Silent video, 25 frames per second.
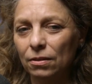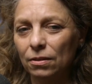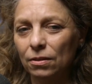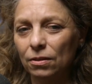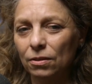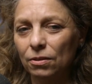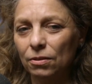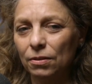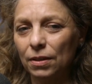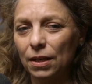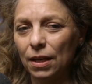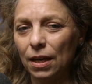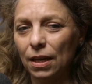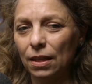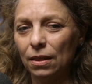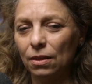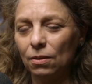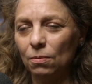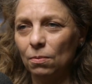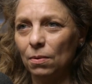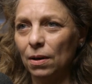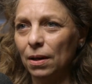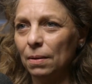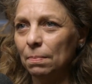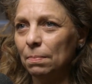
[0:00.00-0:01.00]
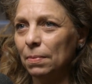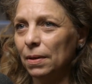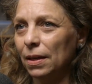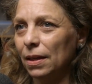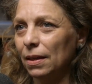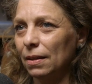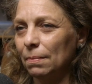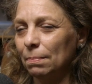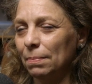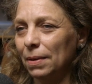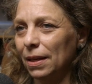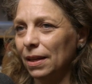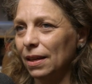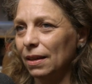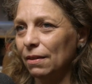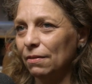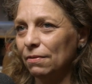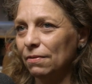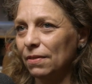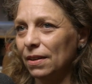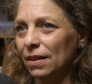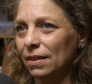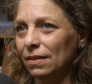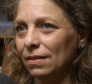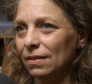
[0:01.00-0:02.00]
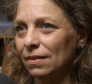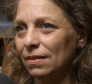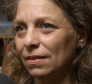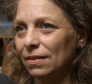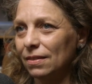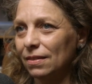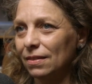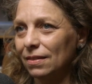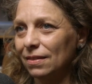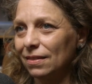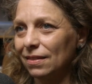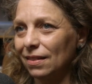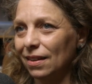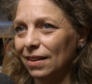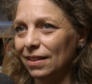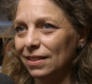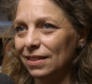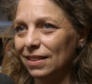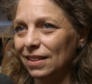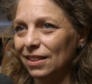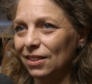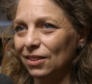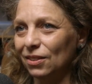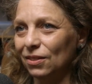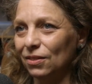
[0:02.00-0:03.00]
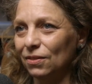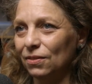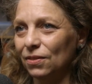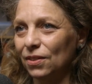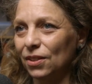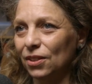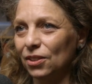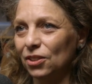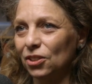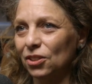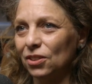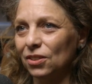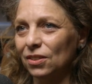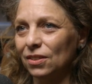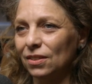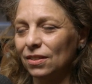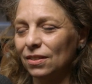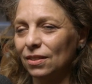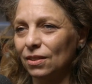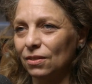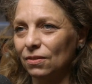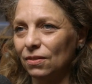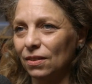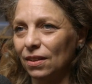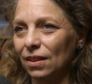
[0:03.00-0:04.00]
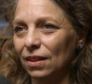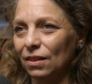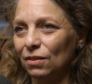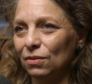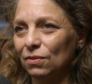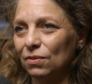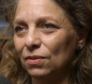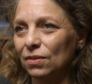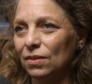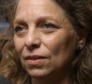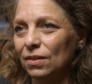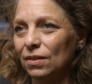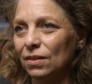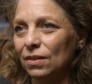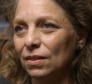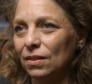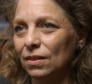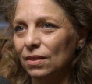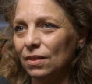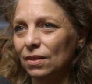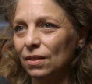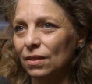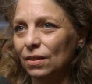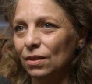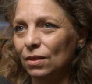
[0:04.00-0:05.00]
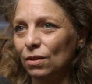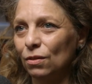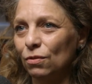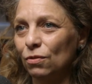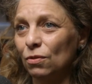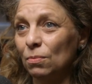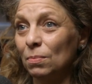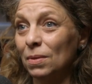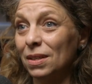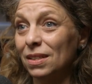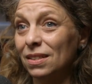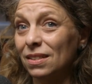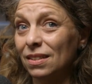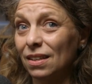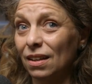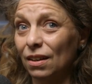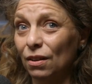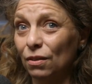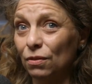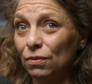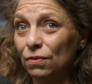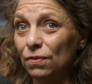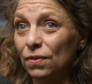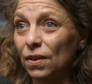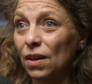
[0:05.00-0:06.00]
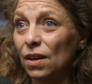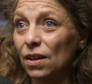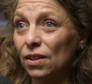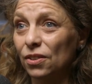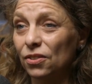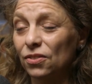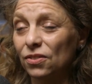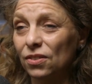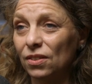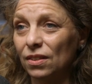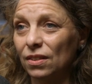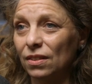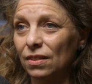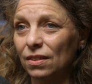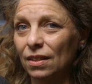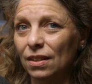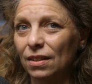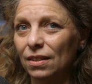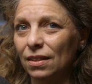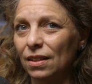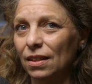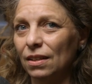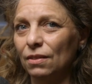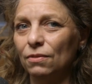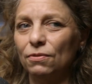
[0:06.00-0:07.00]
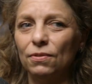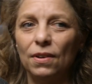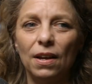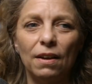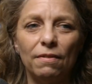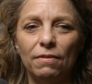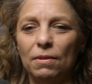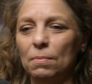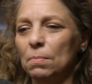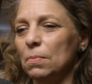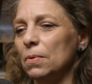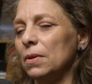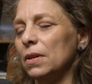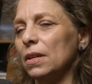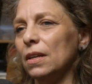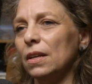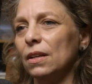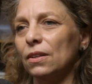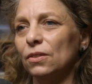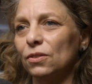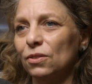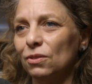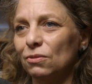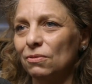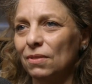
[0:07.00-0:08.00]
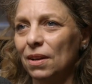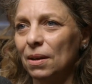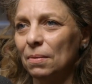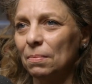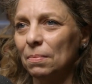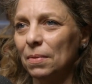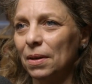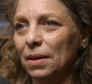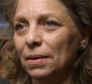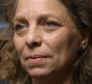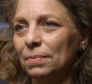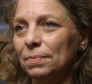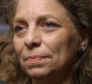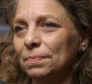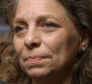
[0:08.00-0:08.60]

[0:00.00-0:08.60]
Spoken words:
create the white picket fence ideal version of life for myself first and then for everybody else around me.